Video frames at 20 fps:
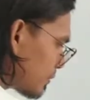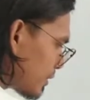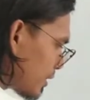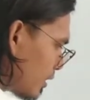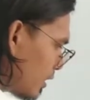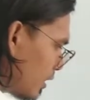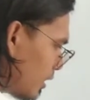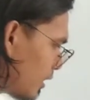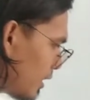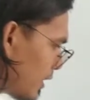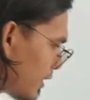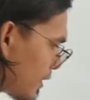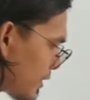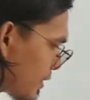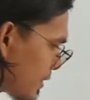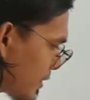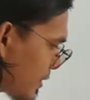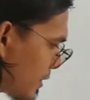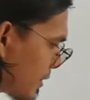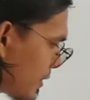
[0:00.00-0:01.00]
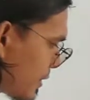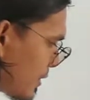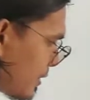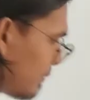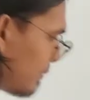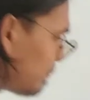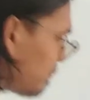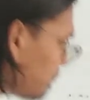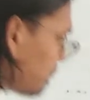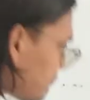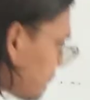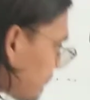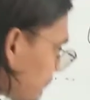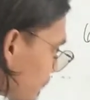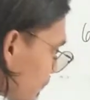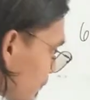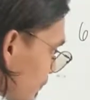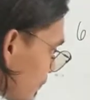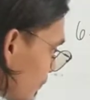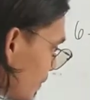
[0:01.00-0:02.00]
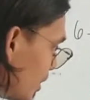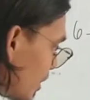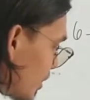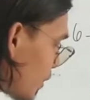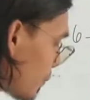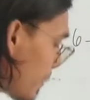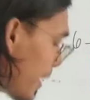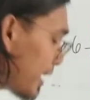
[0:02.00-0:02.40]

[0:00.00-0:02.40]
because to